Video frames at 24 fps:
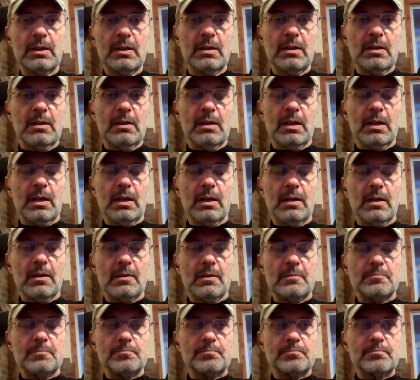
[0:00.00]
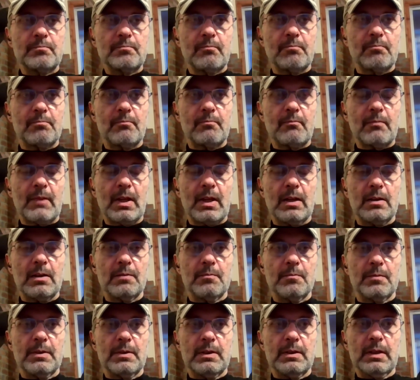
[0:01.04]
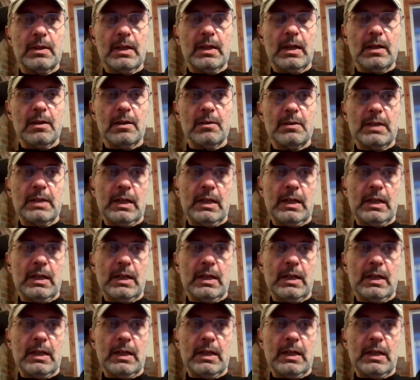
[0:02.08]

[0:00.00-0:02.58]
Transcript: Um, that's